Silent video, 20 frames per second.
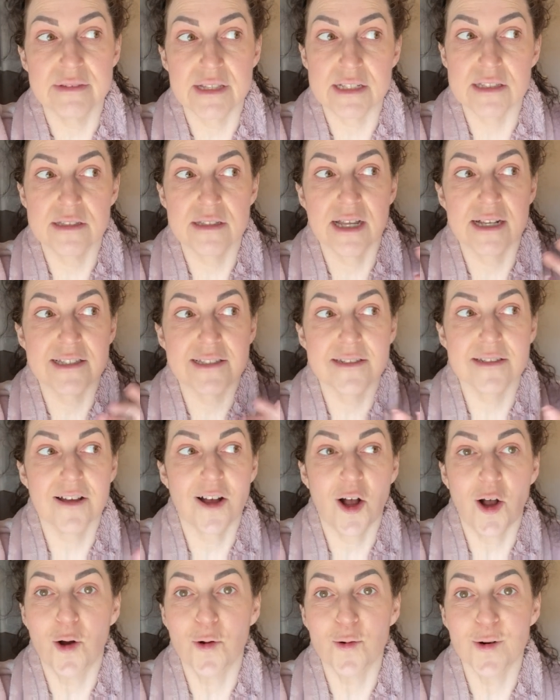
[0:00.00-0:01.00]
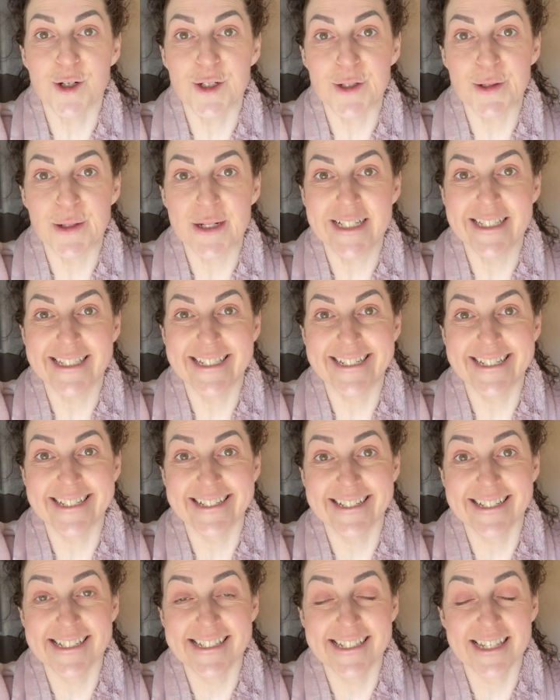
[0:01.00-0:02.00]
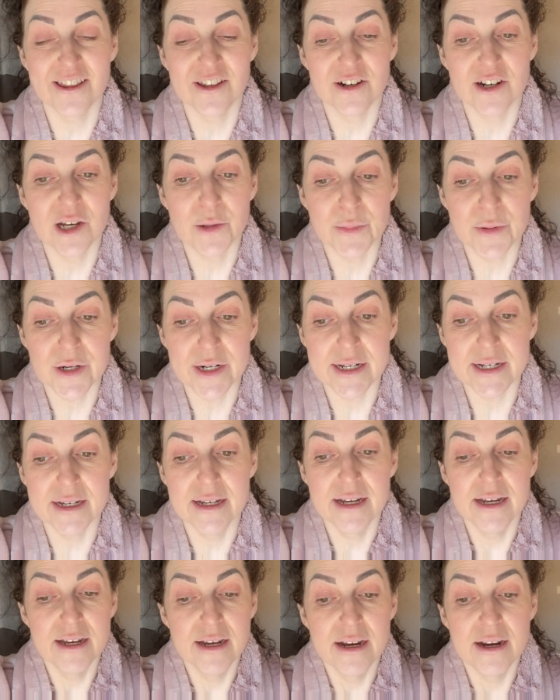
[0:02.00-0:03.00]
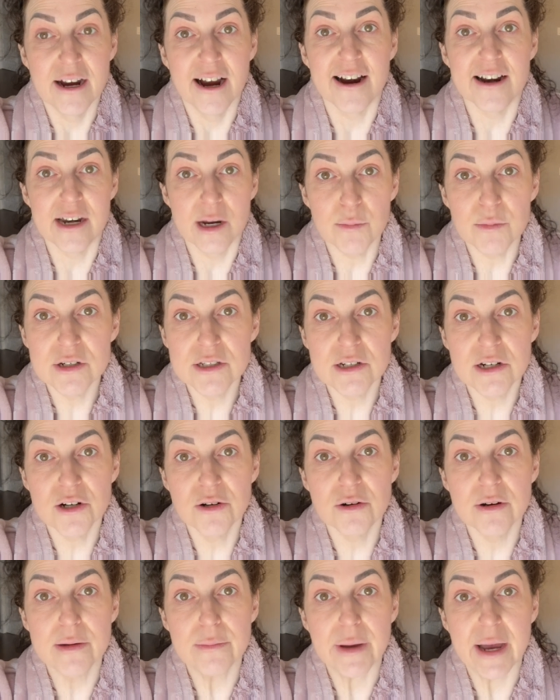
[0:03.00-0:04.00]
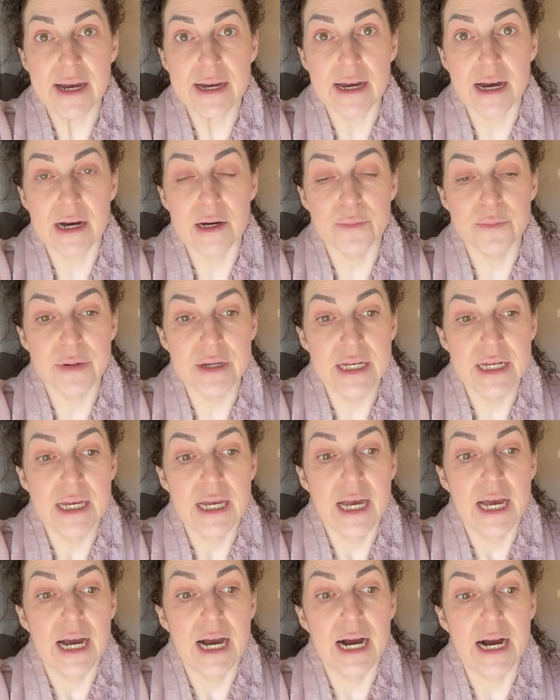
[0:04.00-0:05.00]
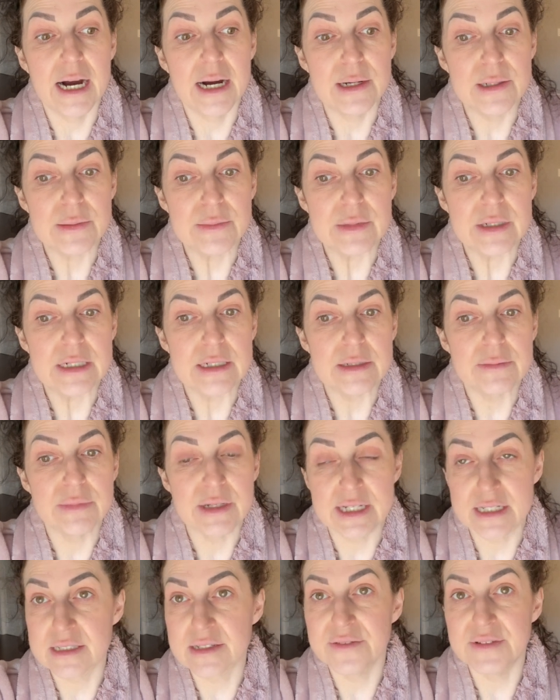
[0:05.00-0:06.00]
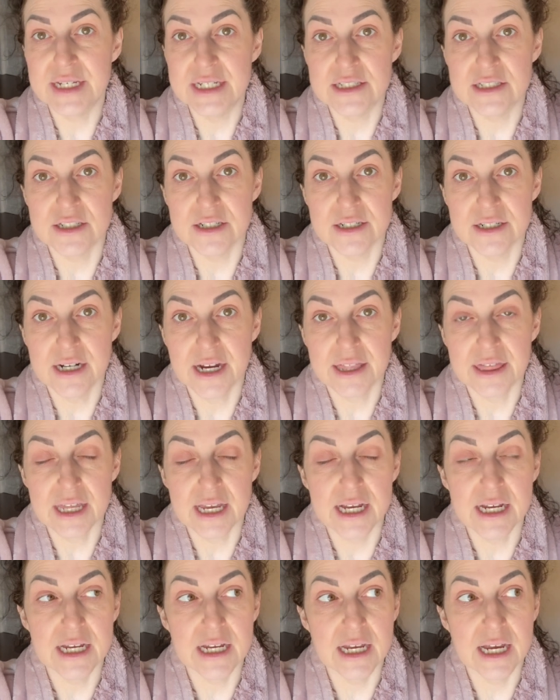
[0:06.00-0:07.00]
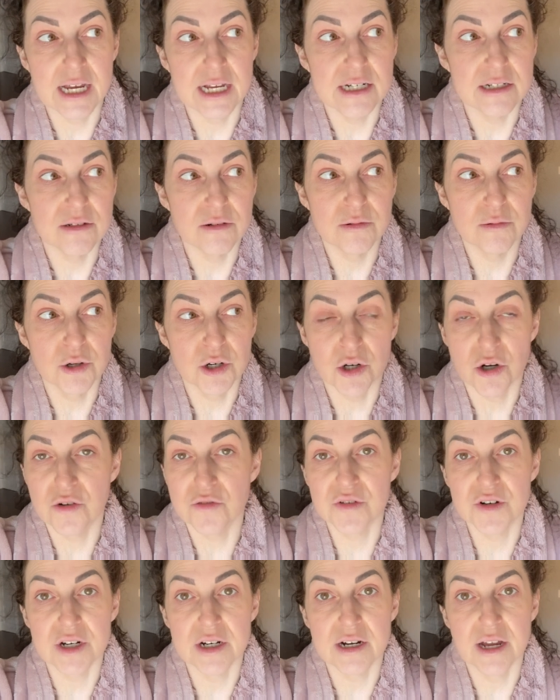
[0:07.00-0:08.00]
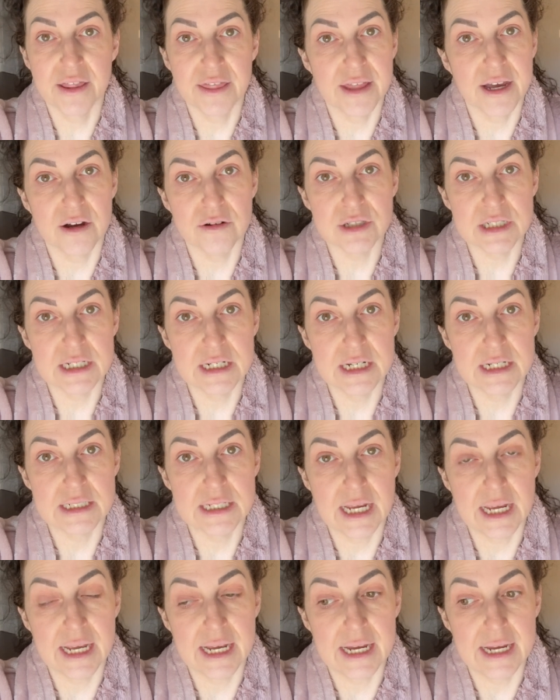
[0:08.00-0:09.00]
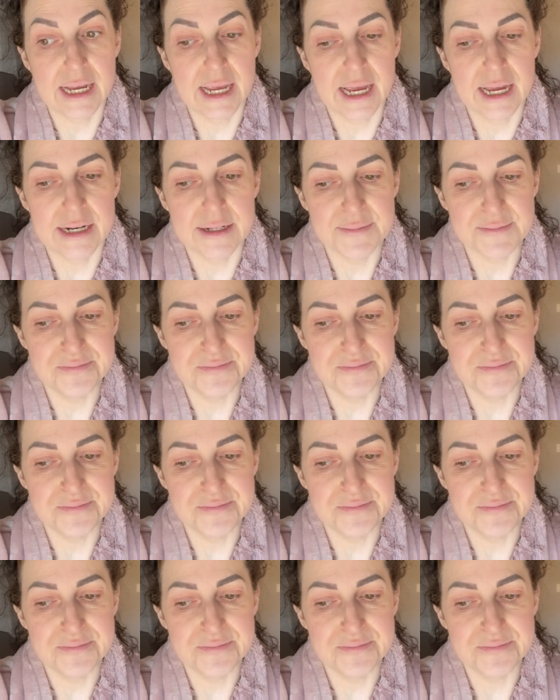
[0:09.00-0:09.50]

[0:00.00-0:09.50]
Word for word: That, that's all we're doing still in Southern Alberta. Our numbers are going back up um, because of Easter, I think, and we're over a thousand a day again.